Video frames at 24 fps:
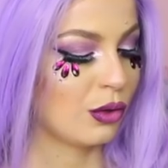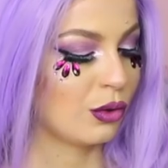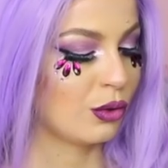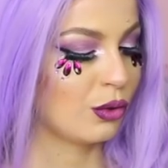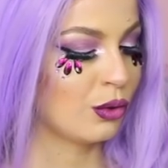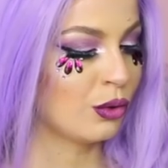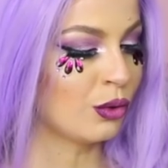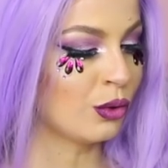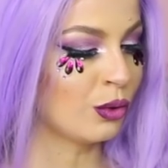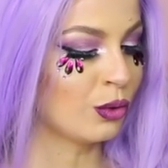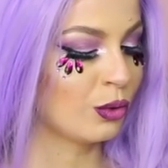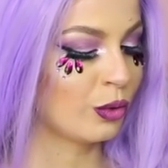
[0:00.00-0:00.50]

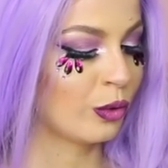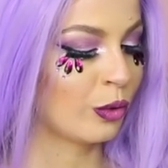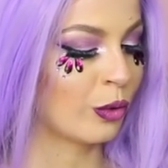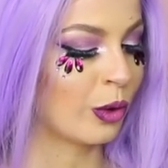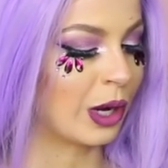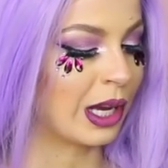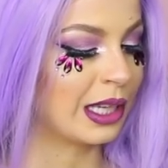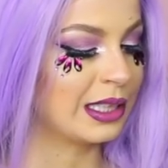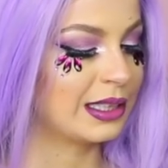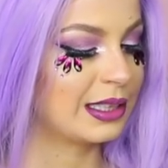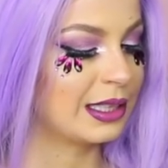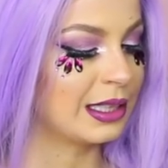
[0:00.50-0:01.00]
it. Ooh,
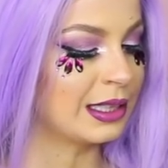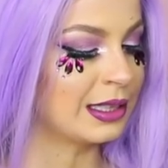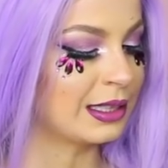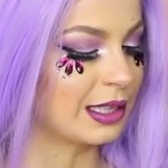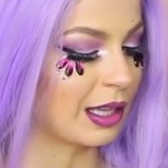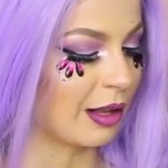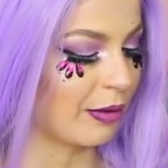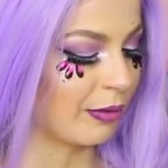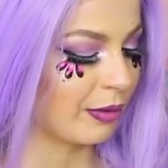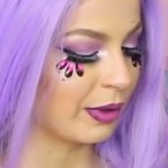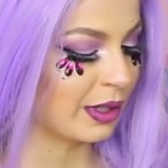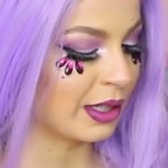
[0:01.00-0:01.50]
I see
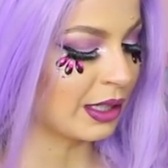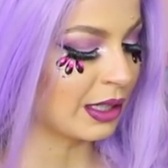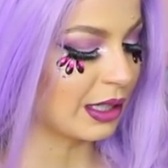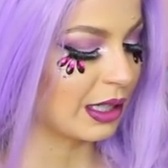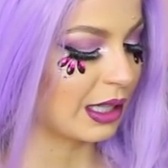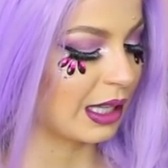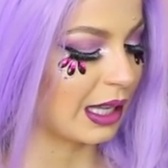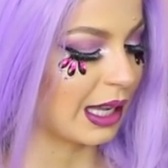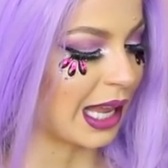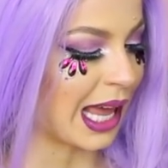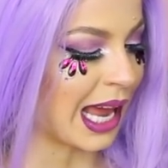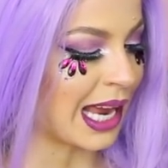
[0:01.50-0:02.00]
something
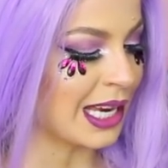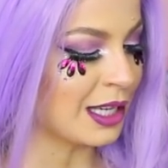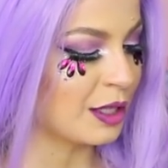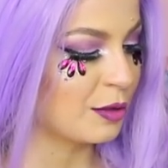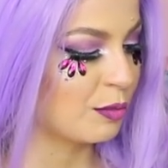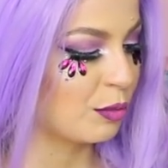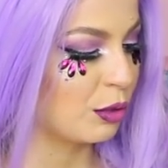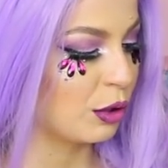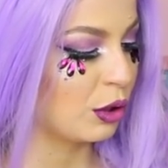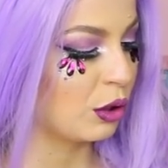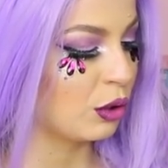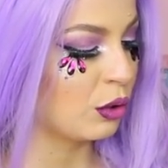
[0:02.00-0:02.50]
light
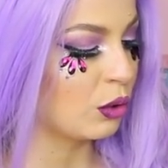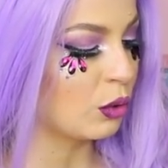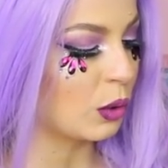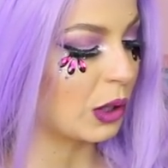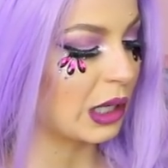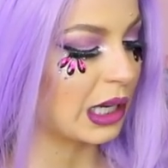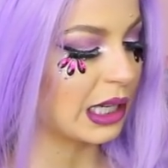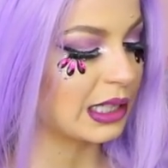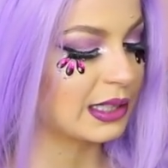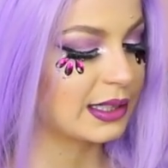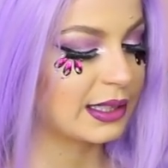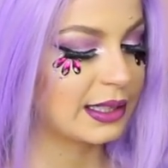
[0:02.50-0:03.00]
blue
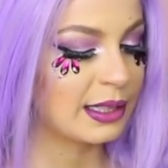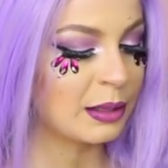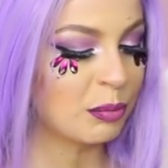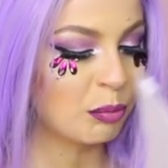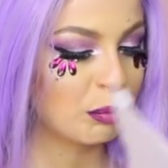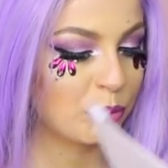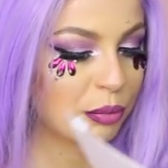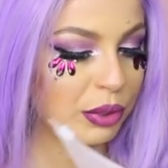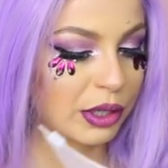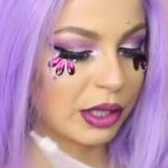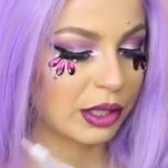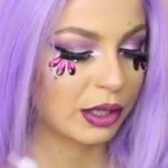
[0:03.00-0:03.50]
and I see
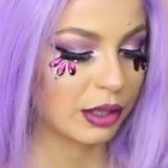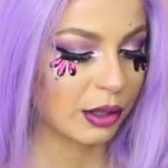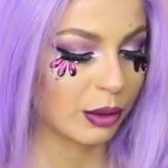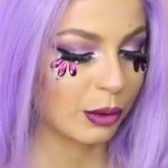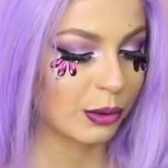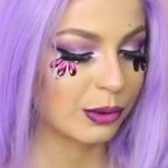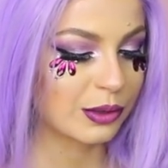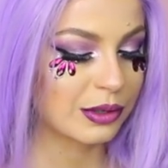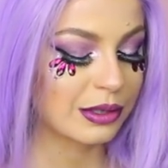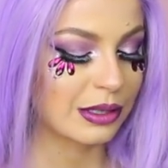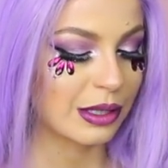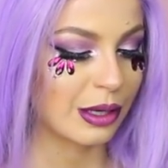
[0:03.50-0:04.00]

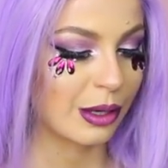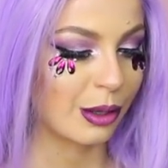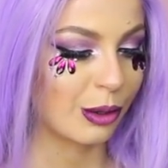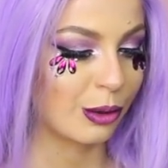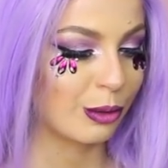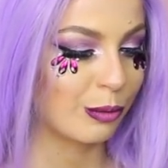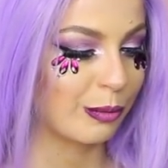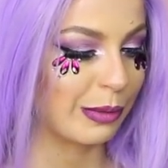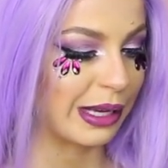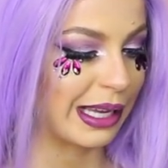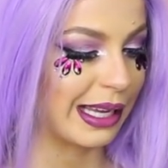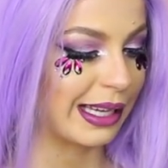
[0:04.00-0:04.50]
pearls.
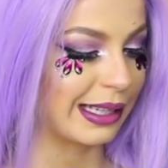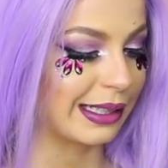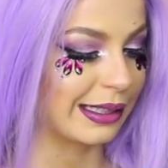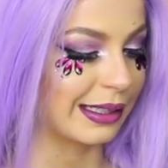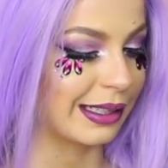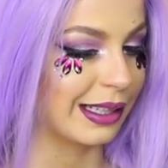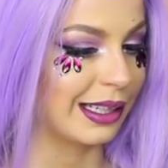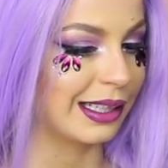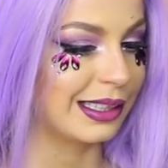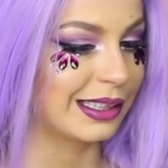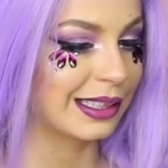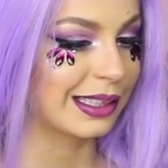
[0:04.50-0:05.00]
Oh my
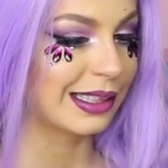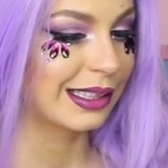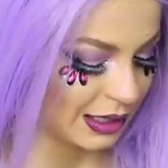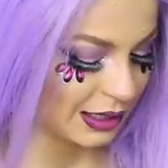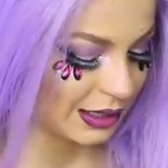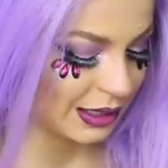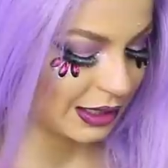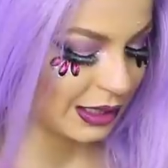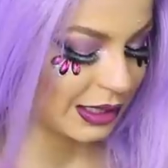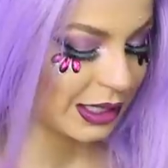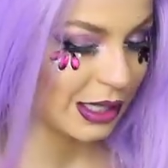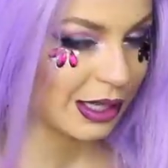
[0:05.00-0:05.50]
god.
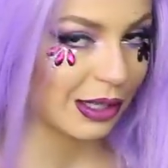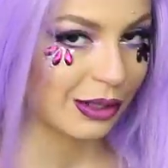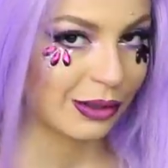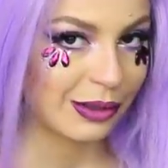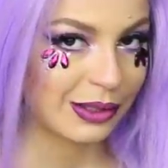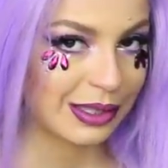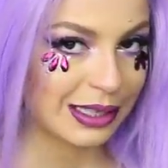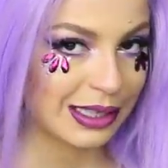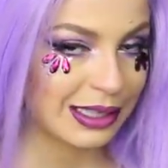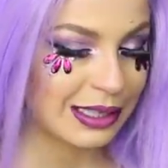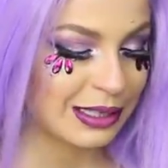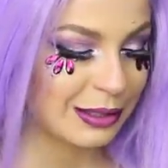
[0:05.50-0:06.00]
So
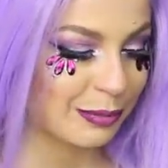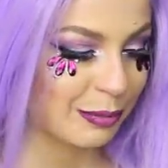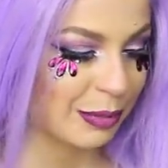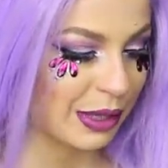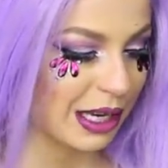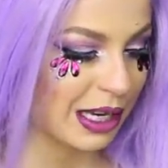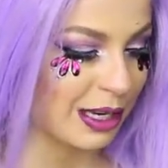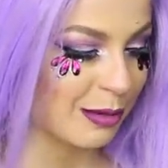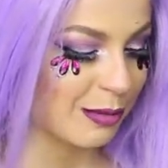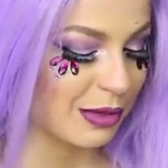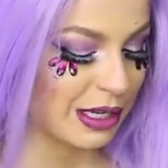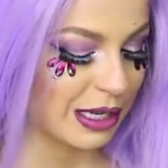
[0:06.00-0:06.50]
this
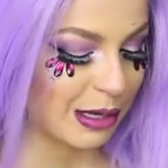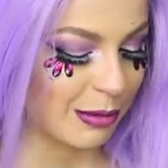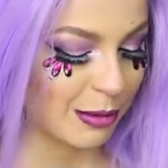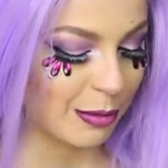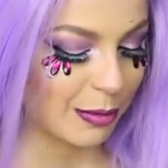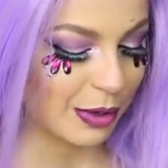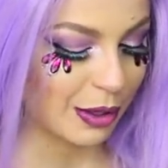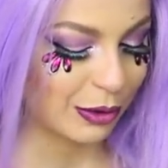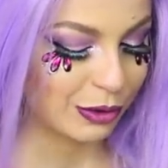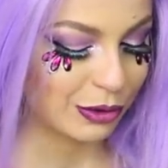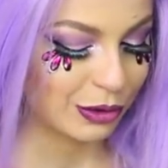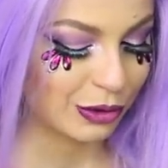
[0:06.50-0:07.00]
baby I'm
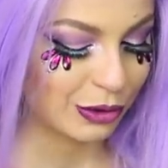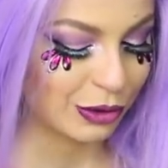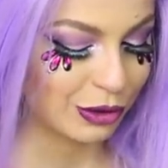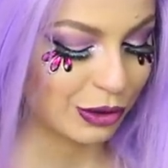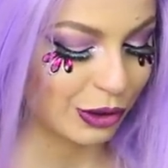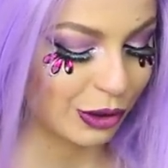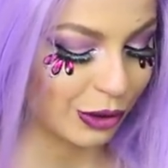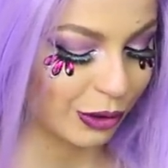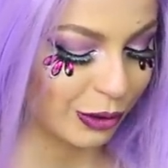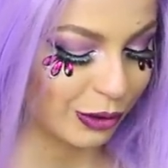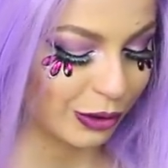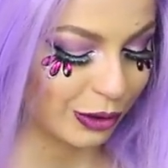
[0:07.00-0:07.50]
about to
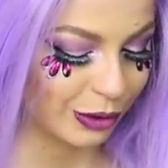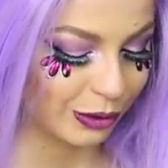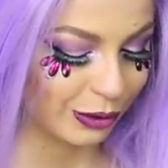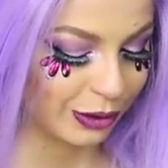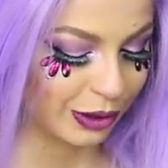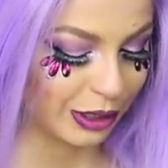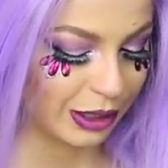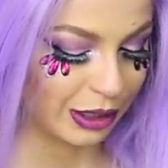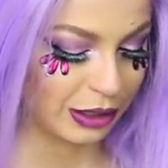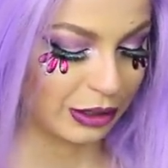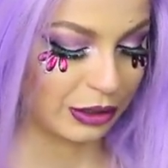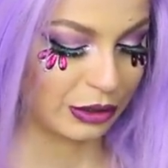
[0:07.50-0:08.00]
show
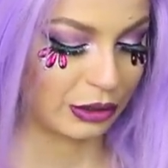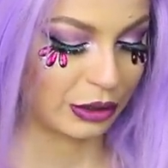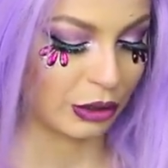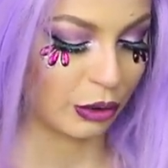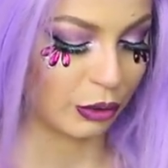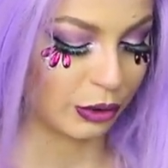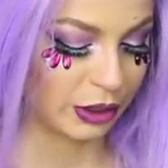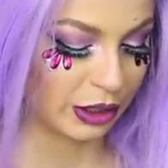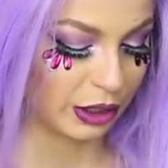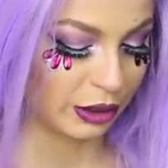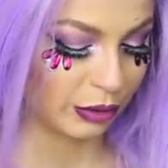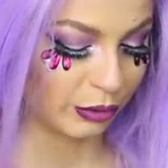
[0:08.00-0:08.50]
you is so
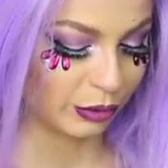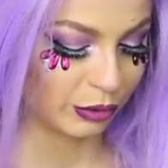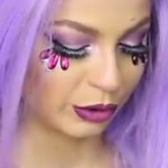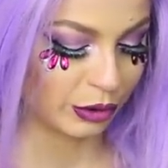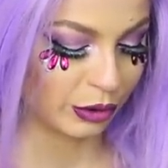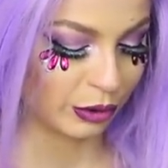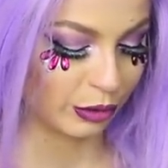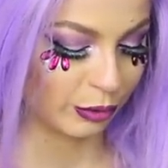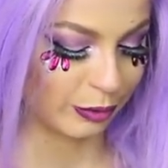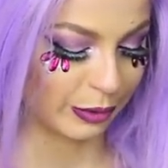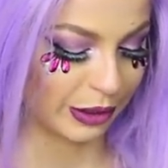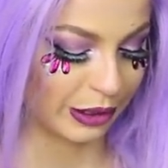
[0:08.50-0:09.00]
cute.
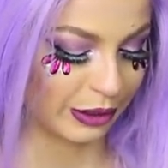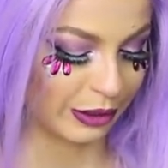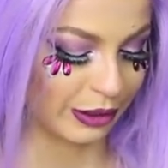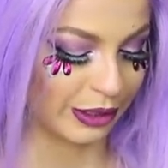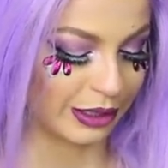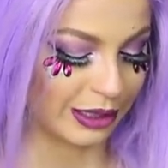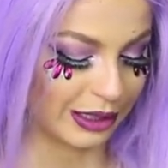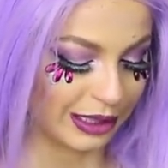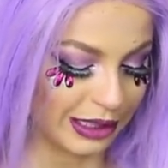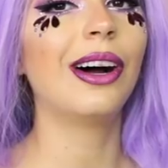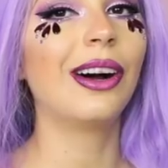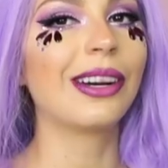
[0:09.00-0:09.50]
Oh my
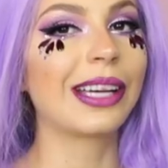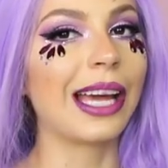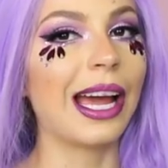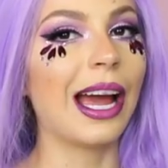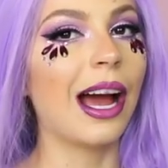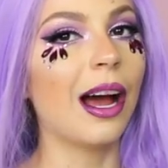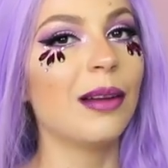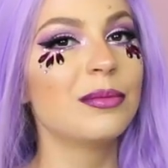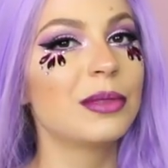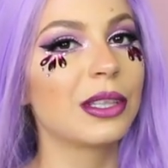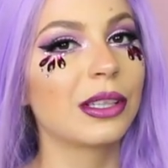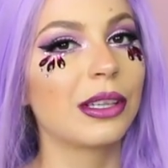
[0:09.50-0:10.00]
god. Okay,
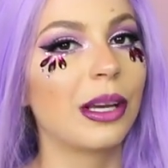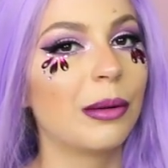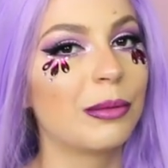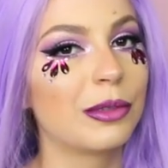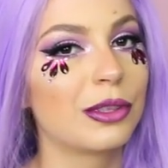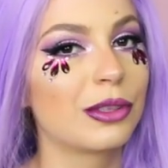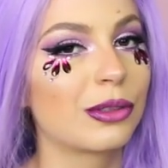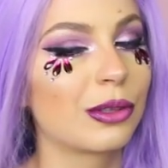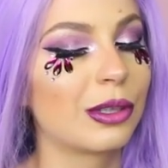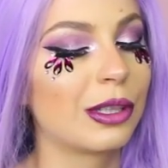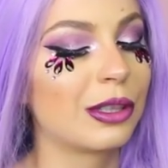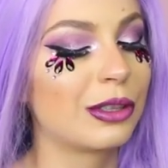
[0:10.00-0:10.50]
I'm just I'm
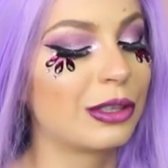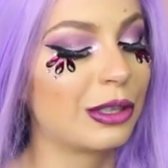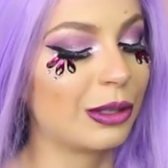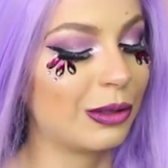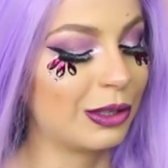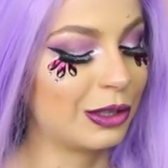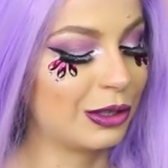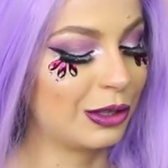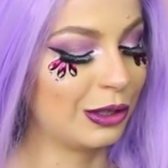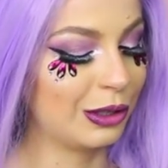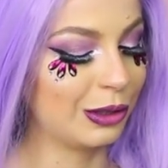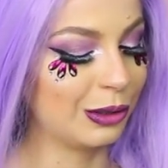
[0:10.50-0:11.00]
just gonna show
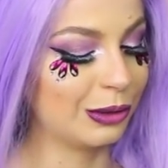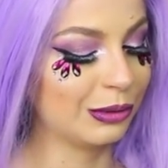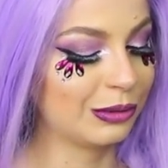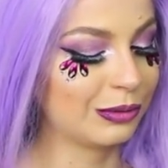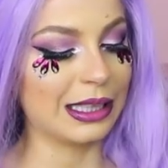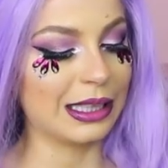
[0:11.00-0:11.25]
it to you.